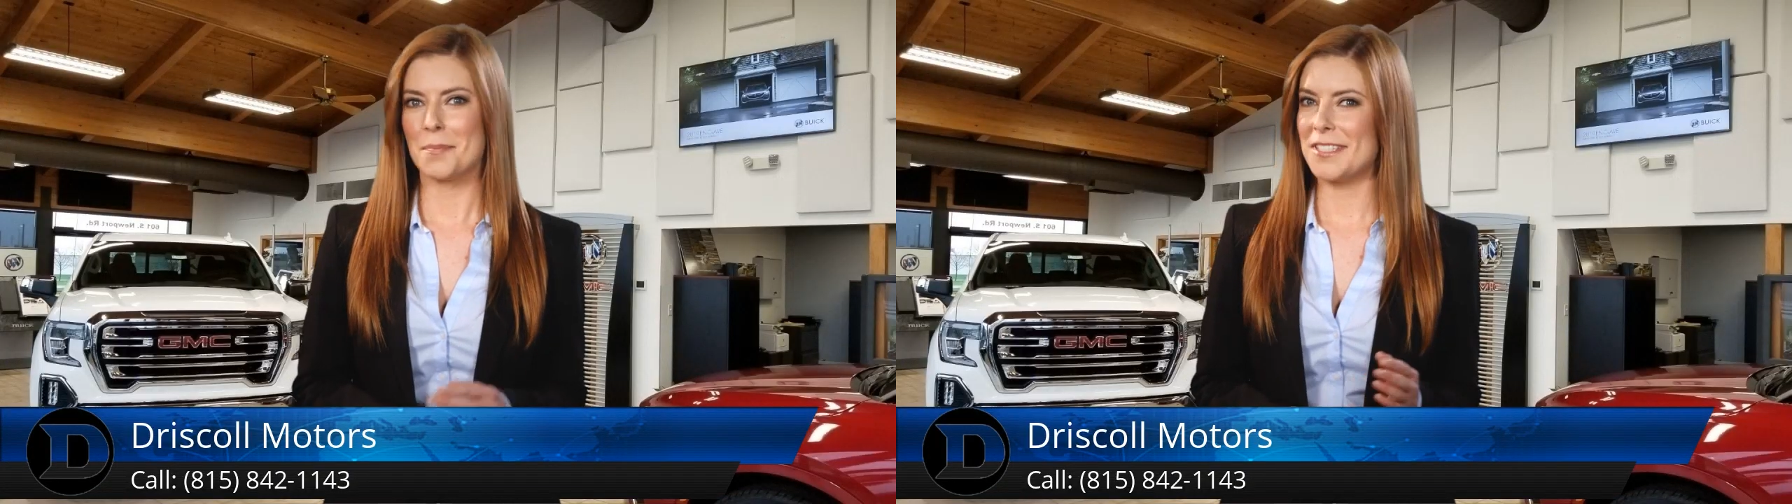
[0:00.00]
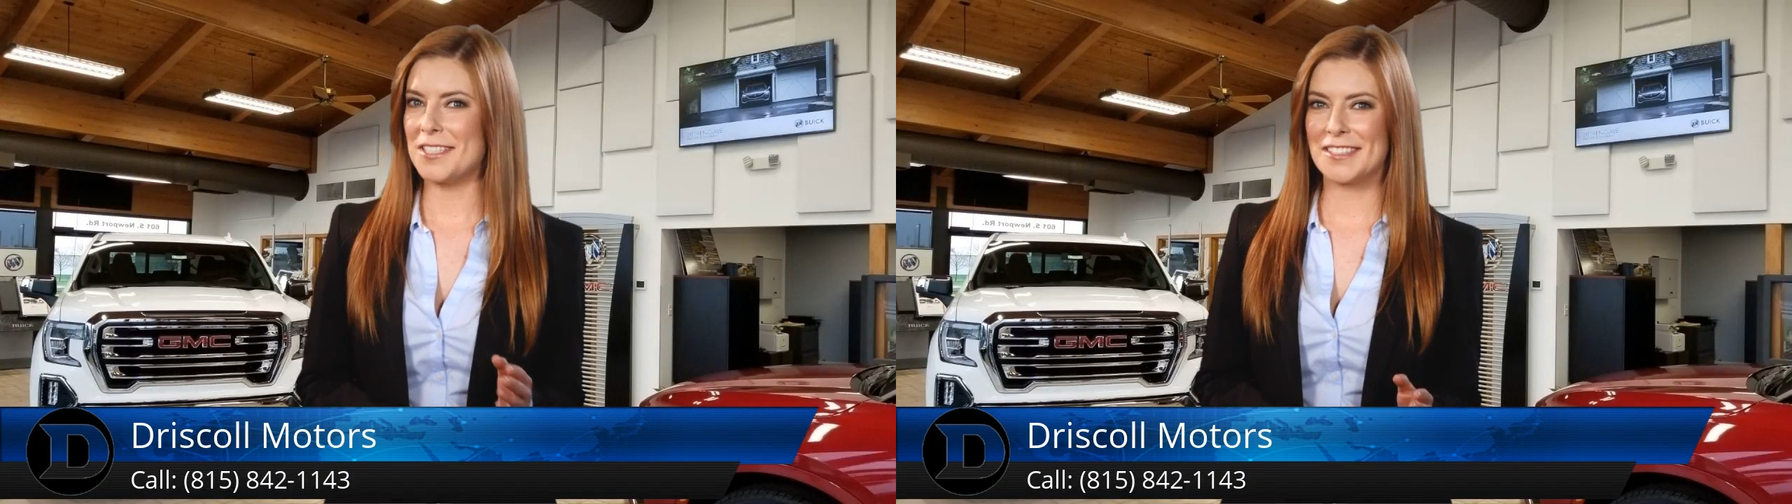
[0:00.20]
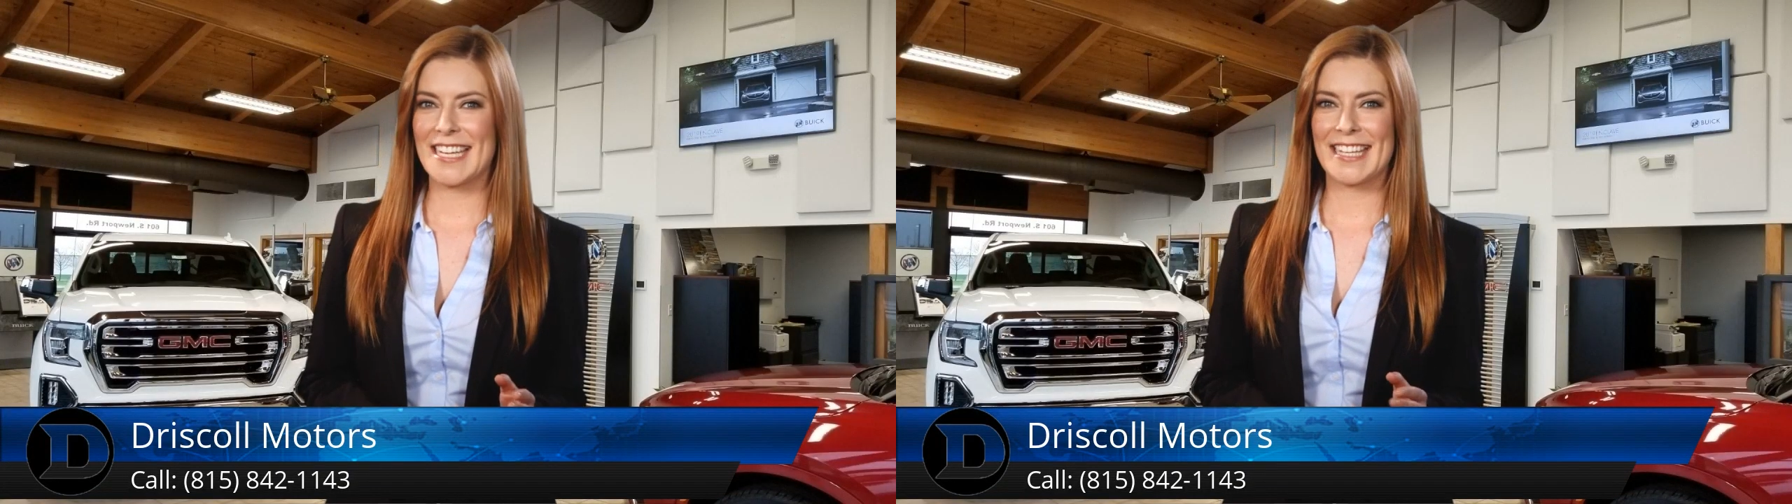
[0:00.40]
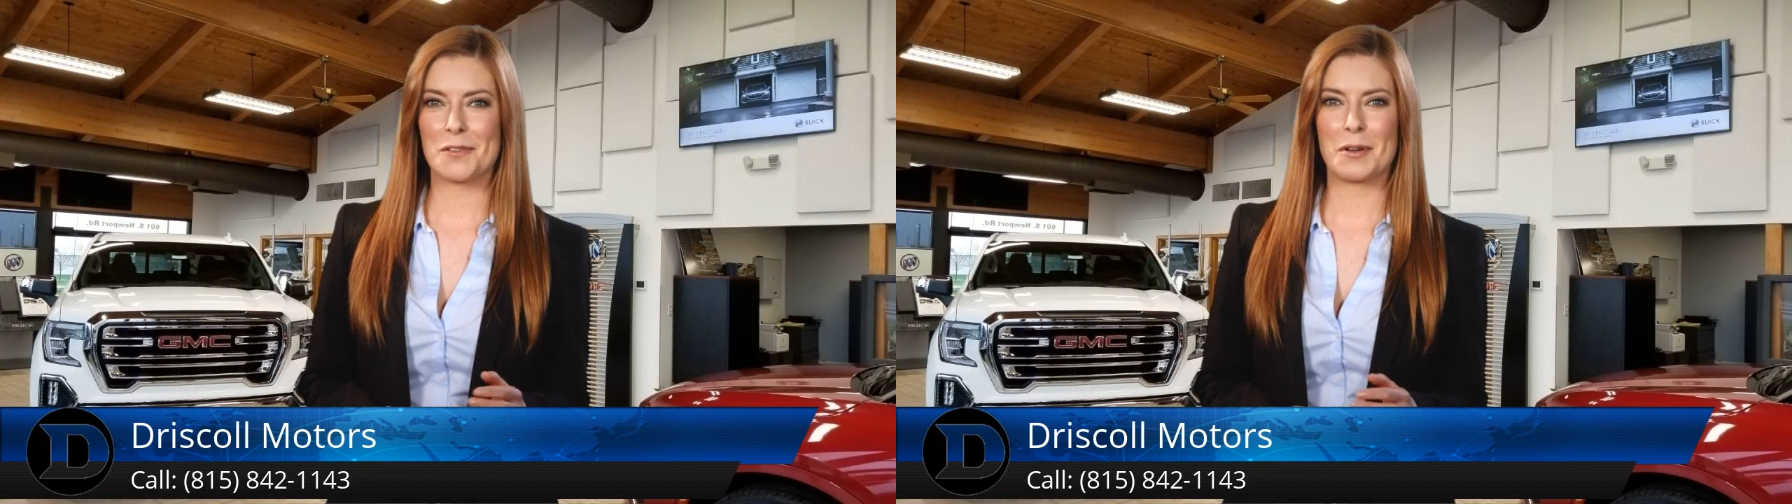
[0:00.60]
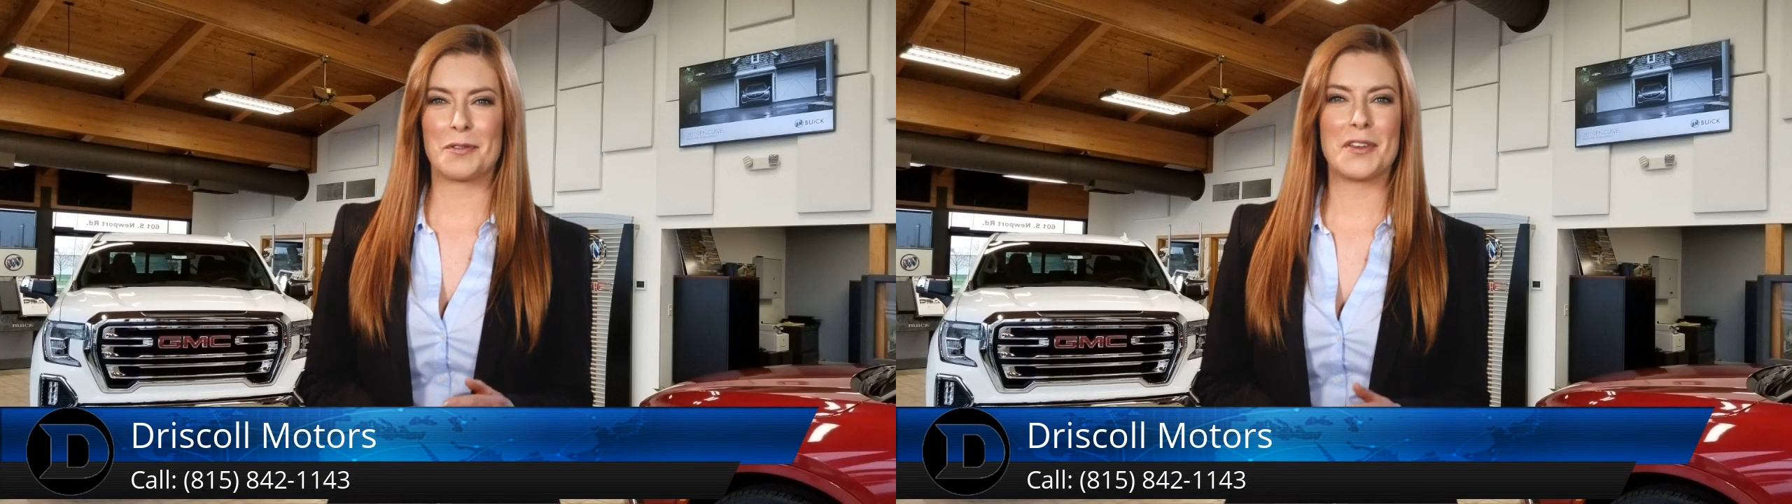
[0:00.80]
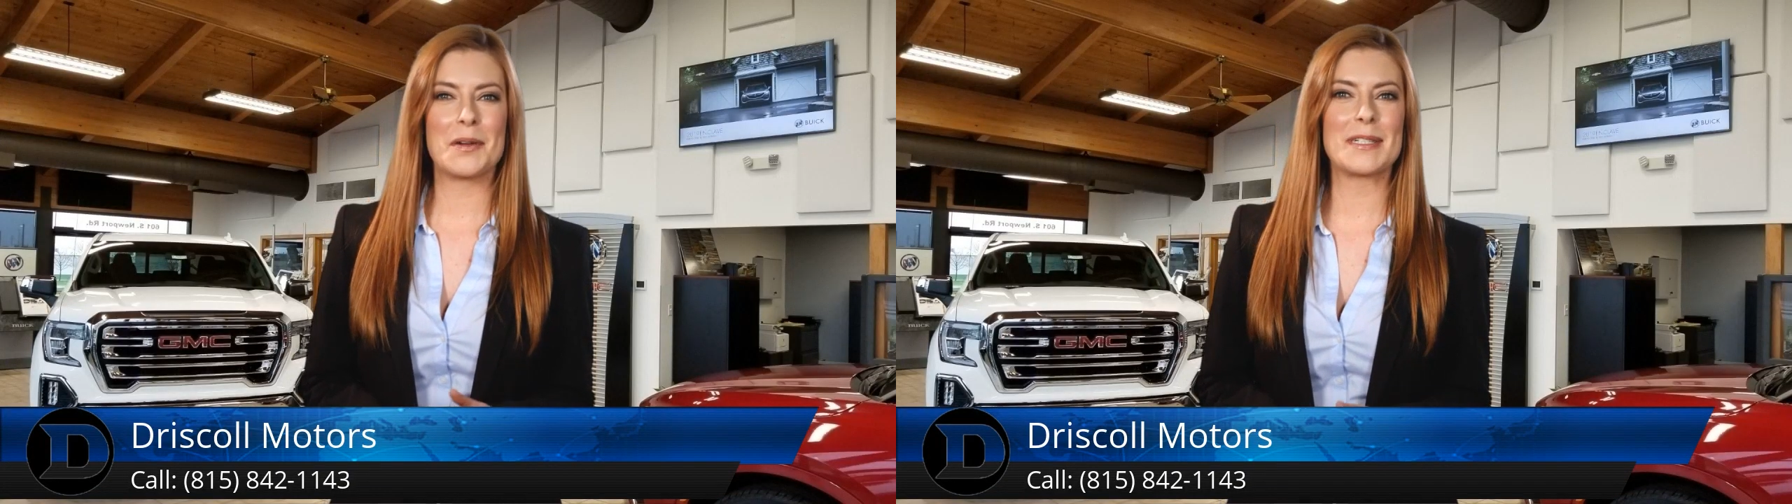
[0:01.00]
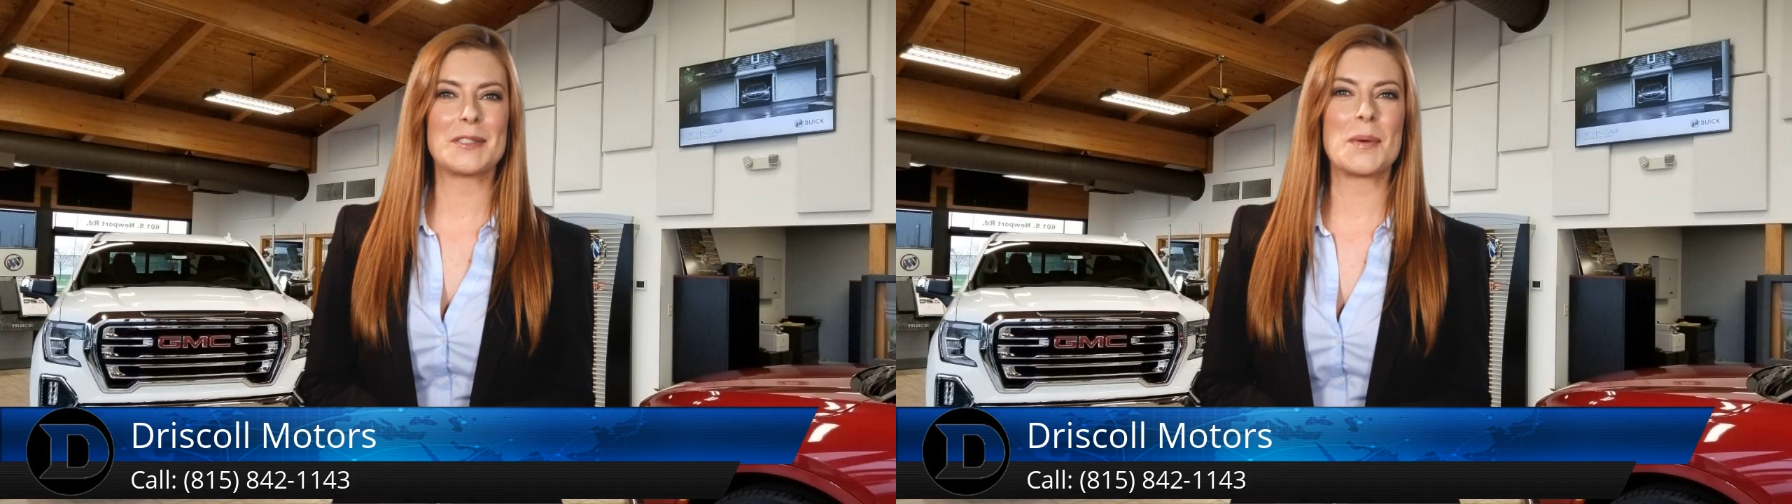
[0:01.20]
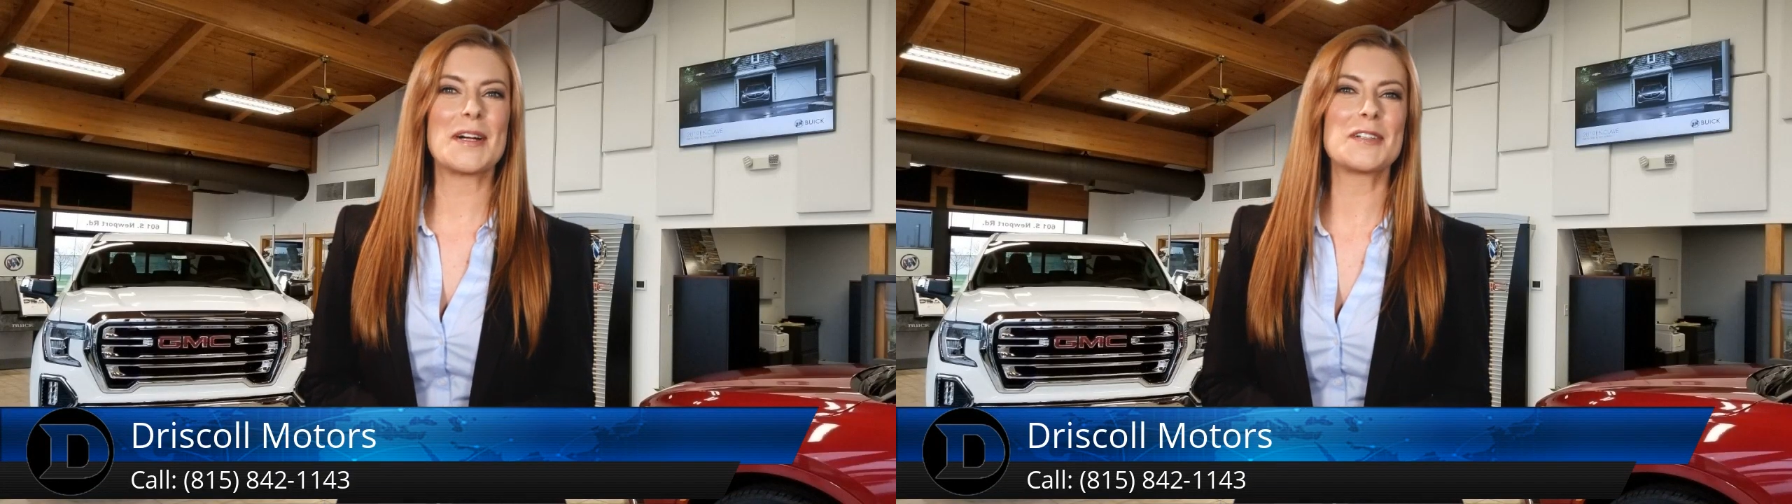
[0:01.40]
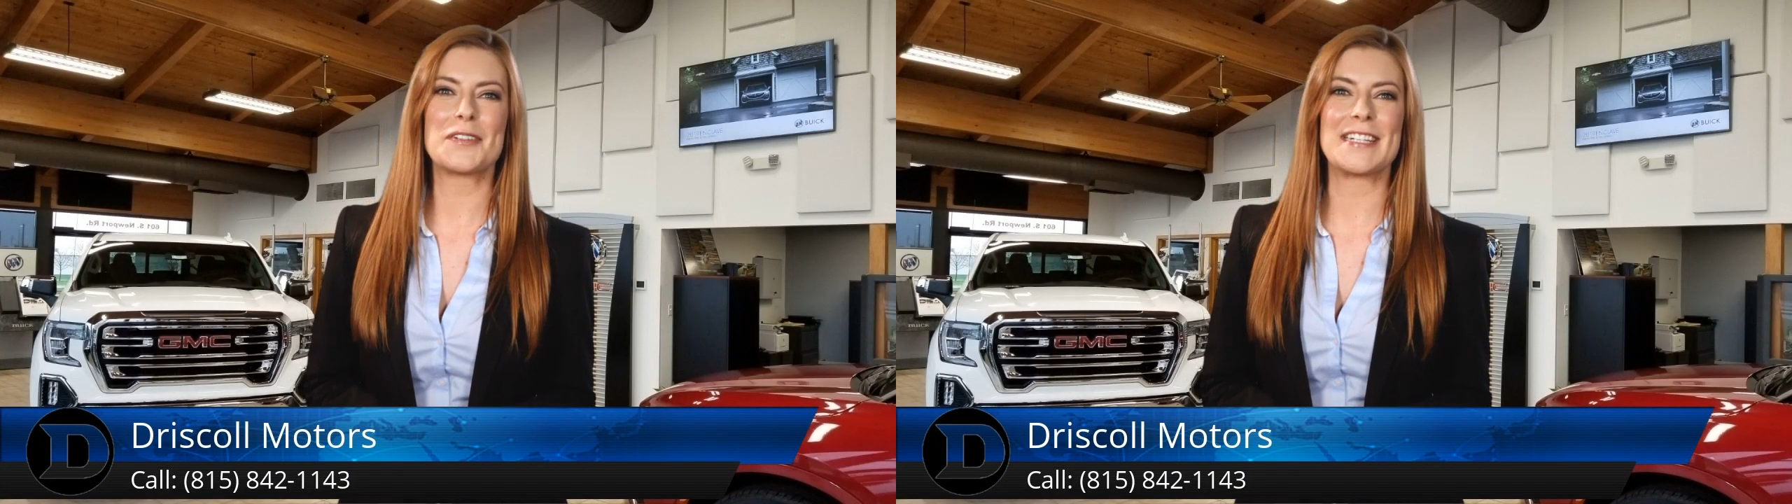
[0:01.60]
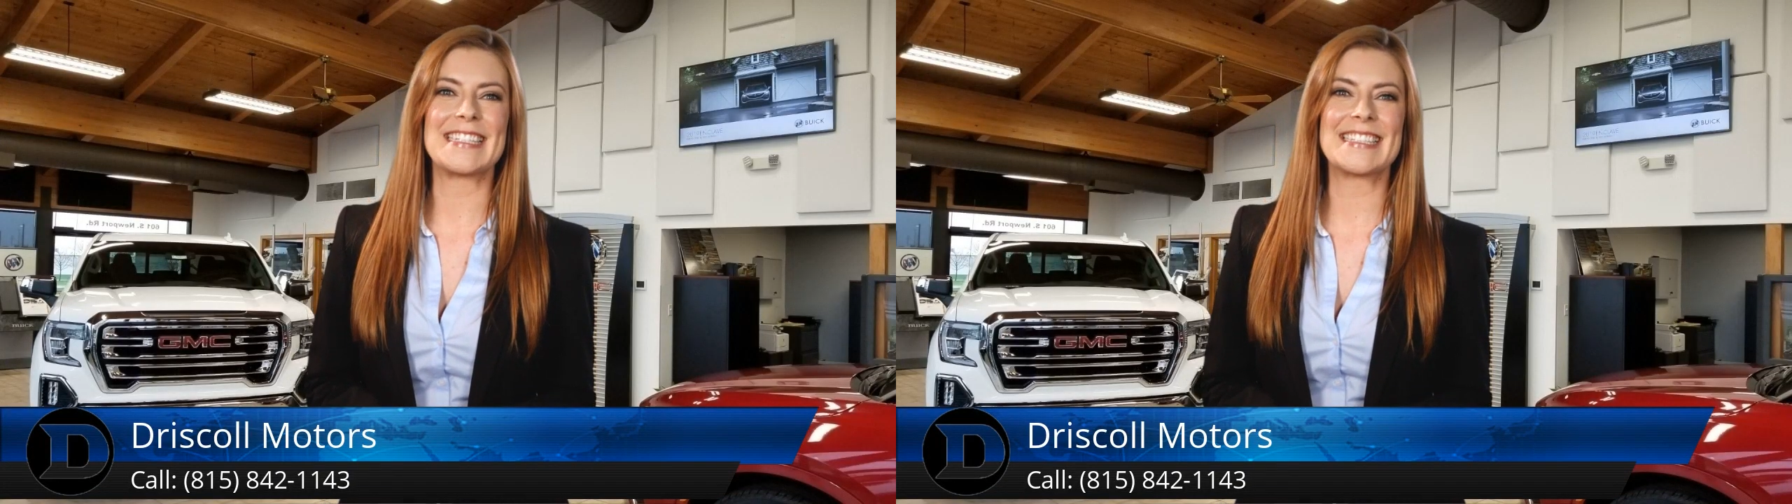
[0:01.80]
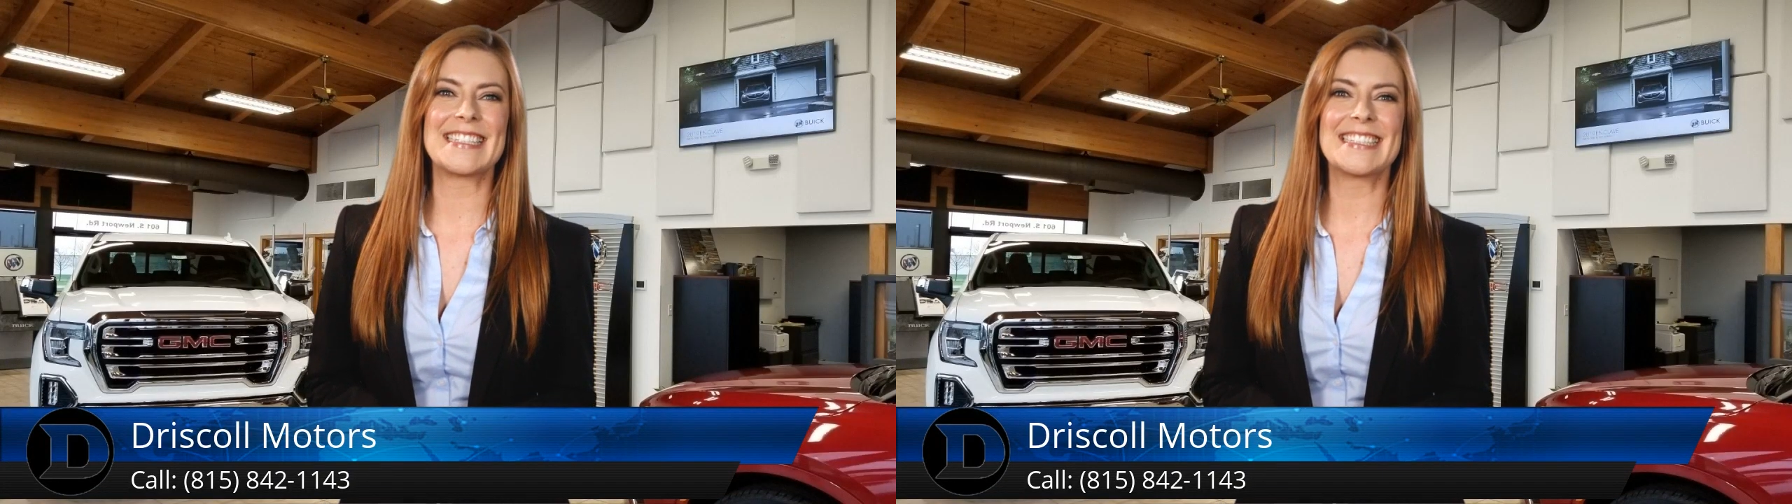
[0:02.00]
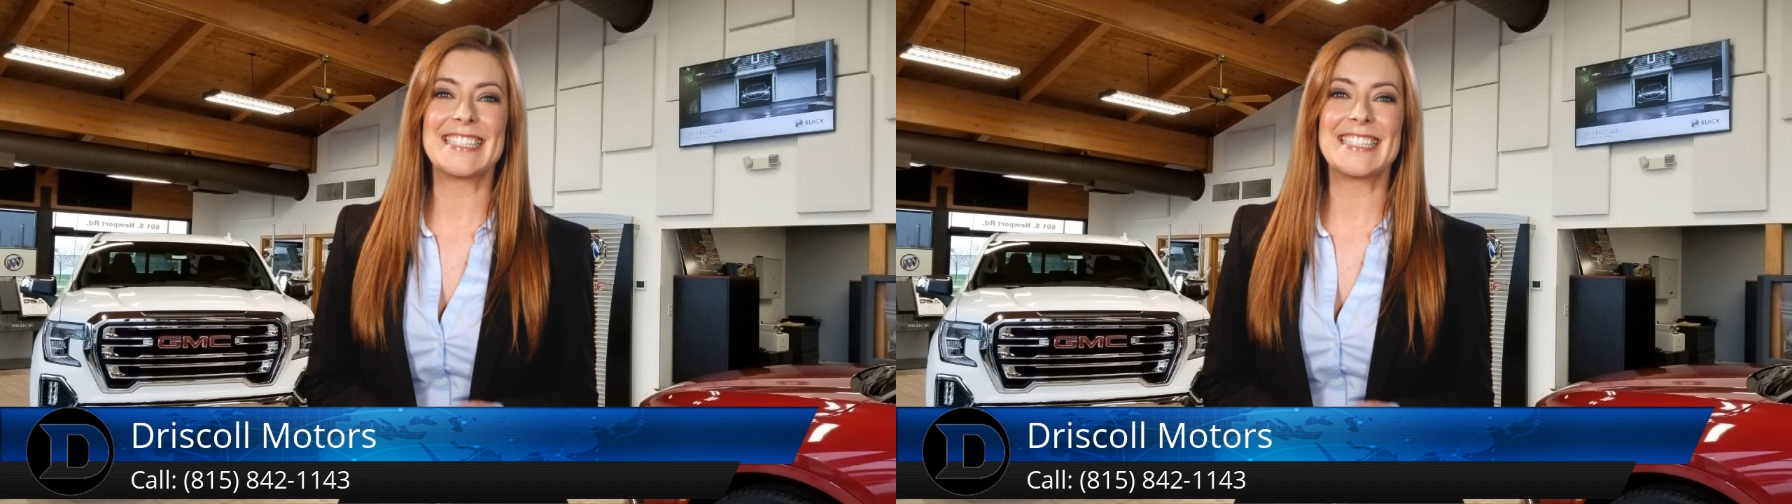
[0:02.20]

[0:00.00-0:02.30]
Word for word: But don't take the reviewer's word for it.